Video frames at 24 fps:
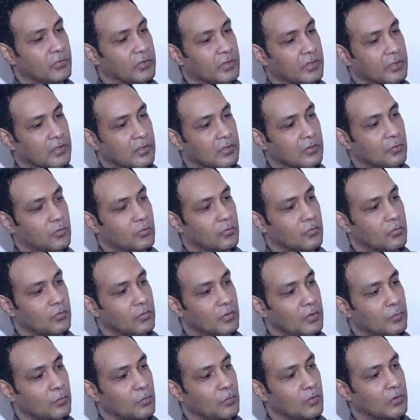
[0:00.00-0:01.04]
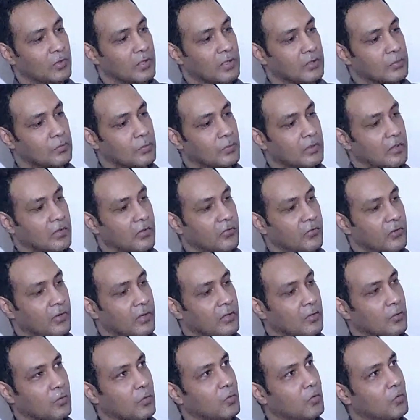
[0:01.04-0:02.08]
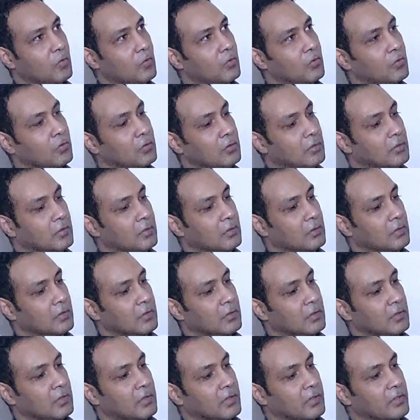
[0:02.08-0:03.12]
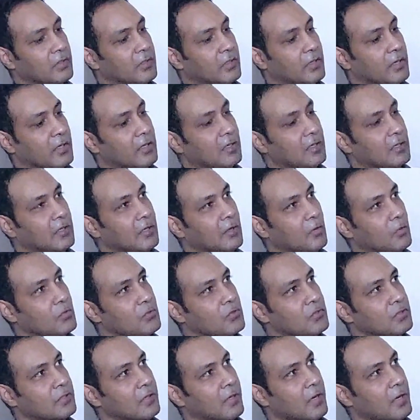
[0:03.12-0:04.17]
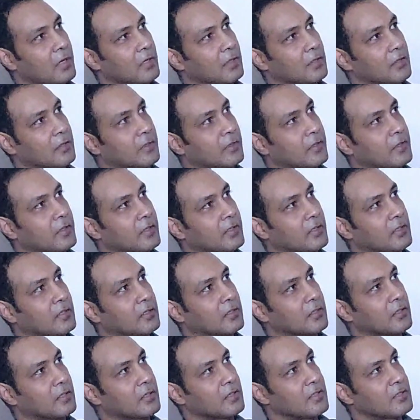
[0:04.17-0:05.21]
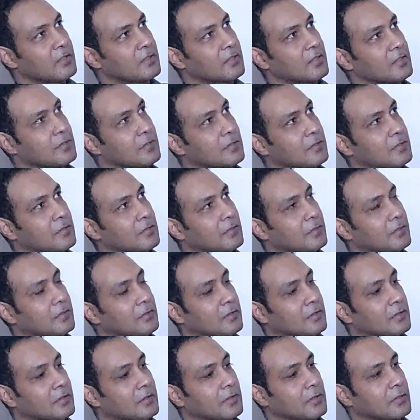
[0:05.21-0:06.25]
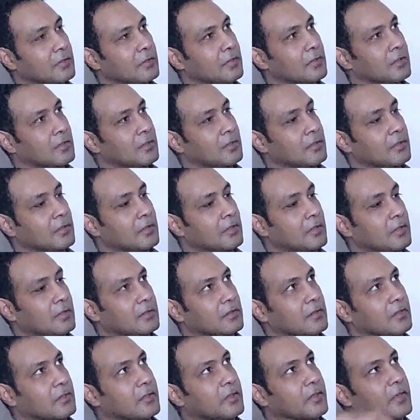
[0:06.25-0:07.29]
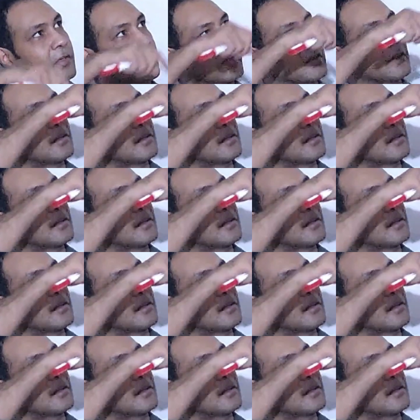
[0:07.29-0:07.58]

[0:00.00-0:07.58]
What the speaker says: we can do one more action. If I go take it outside, the reading increases. The reading